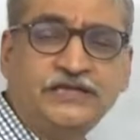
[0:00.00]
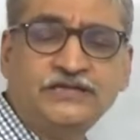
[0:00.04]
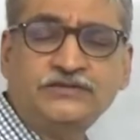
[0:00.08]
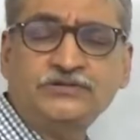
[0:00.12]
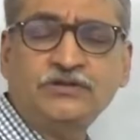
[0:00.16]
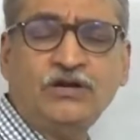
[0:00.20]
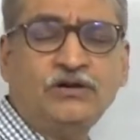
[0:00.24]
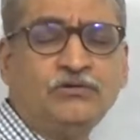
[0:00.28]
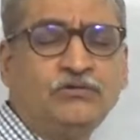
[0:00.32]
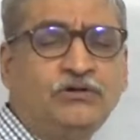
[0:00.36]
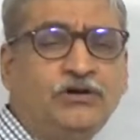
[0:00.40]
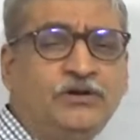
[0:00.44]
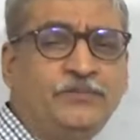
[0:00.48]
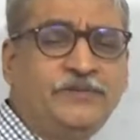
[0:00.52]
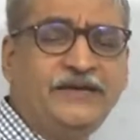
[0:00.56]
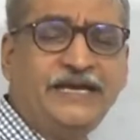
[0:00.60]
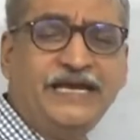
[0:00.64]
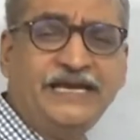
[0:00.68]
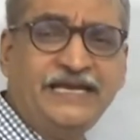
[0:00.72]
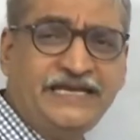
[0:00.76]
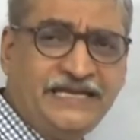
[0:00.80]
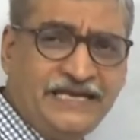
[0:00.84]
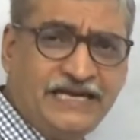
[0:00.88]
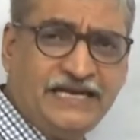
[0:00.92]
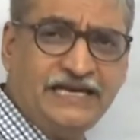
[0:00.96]
is not going to be
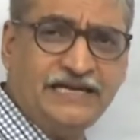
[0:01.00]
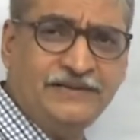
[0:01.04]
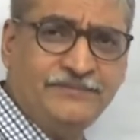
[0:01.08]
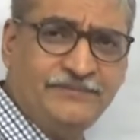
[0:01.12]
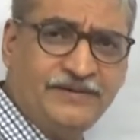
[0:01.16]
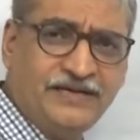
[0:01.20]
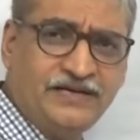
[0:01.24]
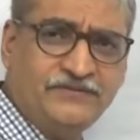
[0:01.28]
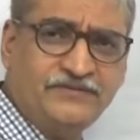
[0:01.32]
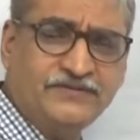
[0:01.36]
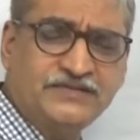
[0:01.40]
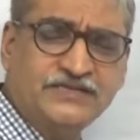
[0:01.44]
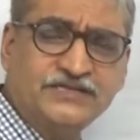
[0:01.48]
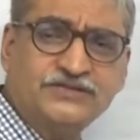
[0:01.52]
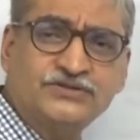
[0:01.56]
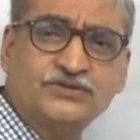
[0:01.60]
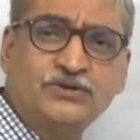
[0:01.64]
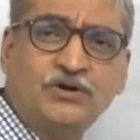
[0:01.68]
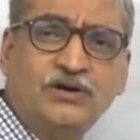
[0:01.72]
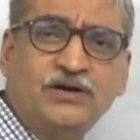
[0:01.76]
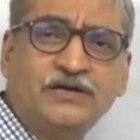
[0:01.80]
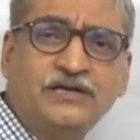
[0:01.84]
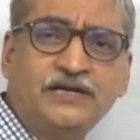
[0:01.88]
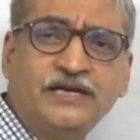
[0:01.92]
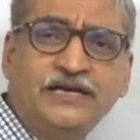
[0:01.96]
any element which has
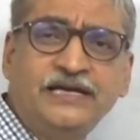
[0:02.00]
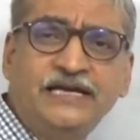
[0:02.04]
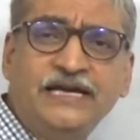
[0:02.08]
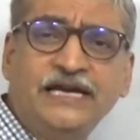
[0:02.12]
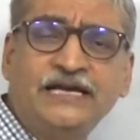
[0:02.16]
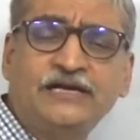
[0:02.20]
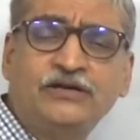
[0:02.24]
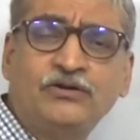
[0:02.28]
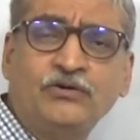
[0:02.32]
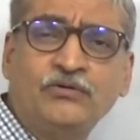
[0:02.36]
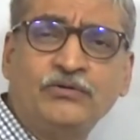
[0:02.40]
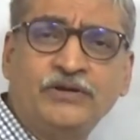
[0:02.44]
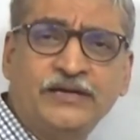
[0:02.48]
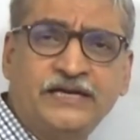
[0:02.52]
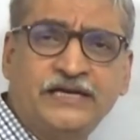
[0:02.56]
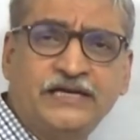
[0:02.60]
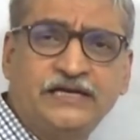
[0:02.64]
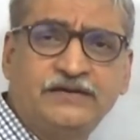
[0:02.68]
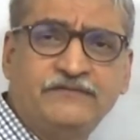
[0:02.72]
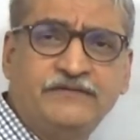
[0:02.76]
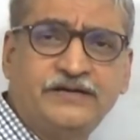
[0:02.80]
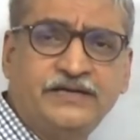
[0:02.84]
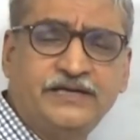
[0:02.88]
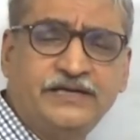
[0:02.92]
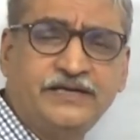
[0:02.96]
got a
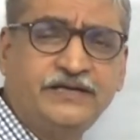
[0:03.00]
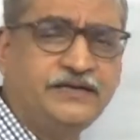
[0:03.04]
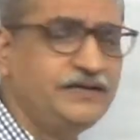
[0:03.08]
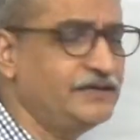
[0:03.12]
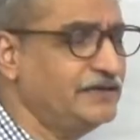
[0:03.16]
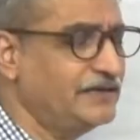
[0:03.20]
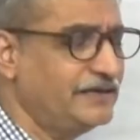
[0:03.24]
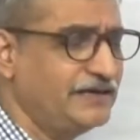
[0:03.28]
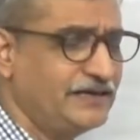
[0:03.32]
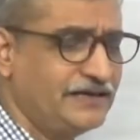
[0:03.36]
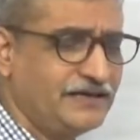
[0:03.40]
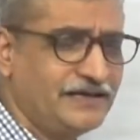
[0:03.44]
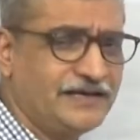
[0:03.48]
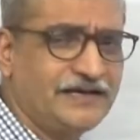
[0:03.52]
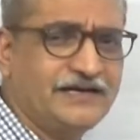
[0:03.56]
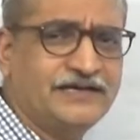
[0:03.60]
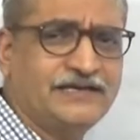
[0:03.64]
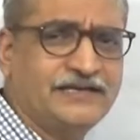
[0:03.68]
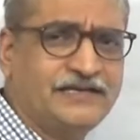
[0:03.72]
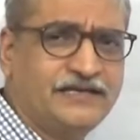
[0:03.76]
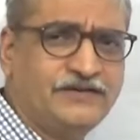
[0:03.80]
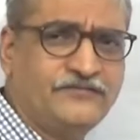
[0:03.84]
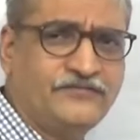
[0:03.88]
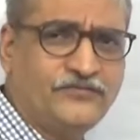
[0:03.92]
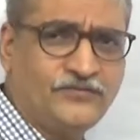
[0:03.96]
electronegativity greater
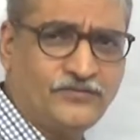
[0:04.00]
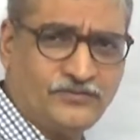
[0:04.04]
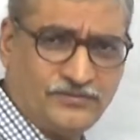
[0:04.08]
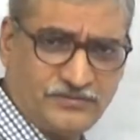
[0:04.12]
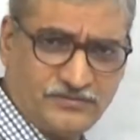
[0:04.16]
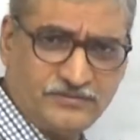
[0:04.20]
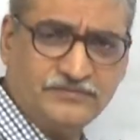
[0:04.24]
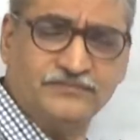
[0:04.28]
than 4.